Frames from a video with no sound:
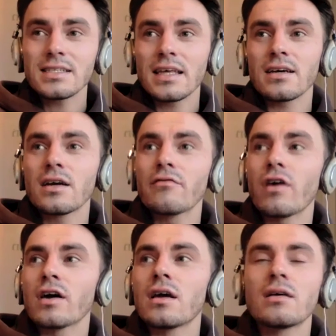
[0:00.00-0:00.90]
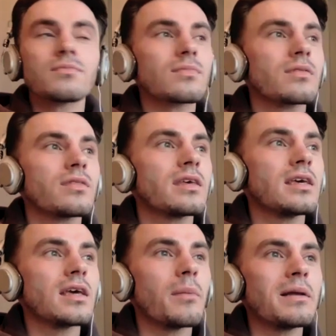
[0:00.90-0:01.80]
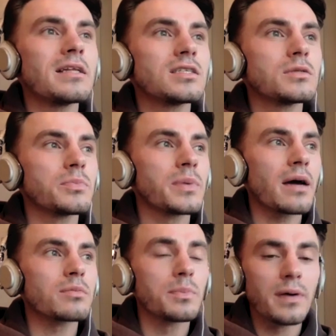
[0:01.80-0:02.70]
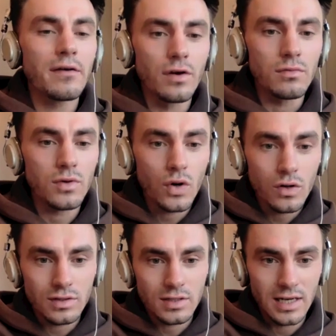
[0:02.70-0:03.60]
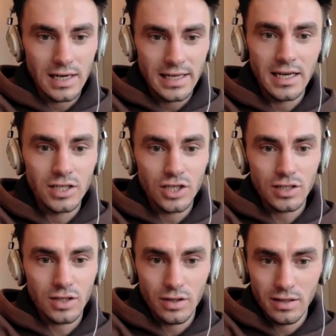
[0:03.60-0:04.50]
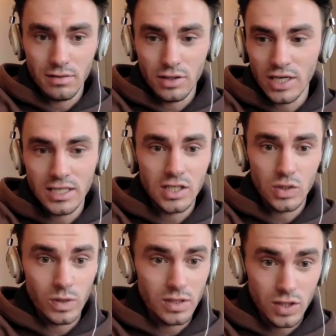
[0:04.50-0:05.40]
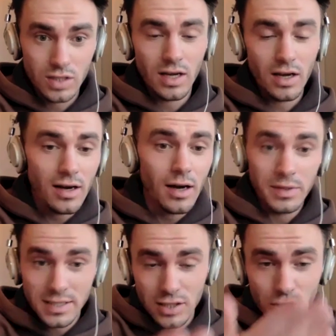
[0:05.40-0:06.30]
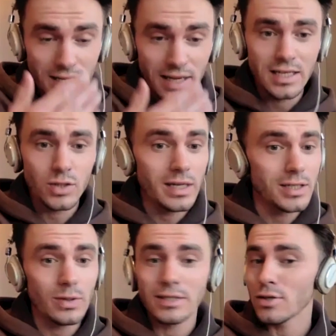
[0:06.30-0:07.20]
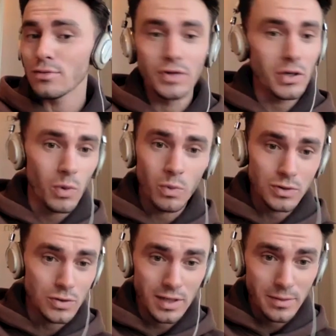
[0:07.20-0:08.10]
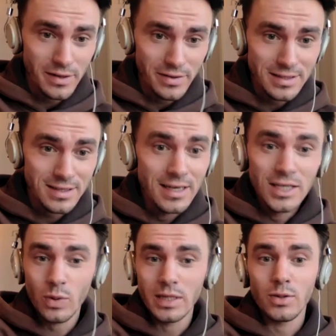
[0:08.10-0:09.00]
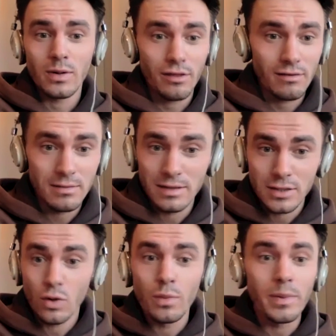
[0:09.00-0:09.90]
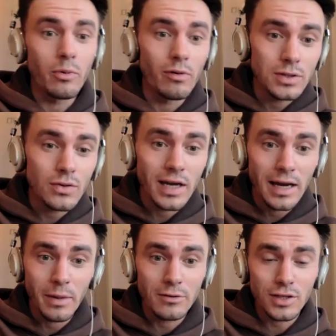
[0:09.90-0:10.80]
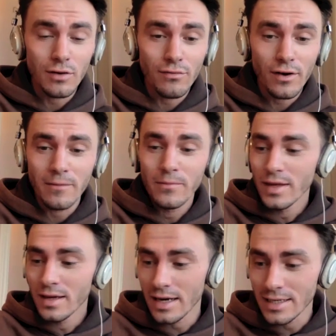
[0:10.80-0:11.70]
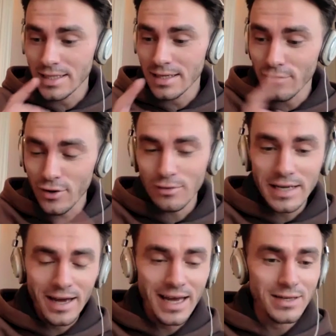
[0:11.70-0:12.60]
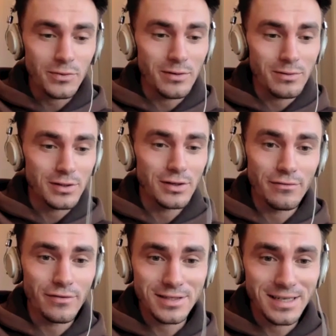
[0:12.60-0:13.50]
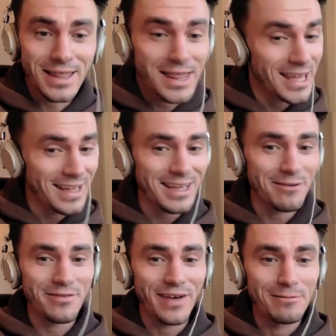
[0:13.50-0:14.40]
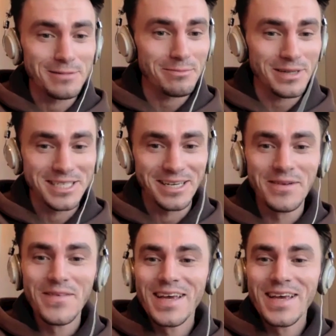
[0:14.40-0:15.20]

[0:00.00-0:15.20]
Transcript: it's that kind of the ability to be able to pivot constantly and adjust the changes which just occur. Because as you're saying, in 2022, no one was talking about this. 2023 is all people are talking about so far. And if only I had it when I was at university, that would have helped out big time.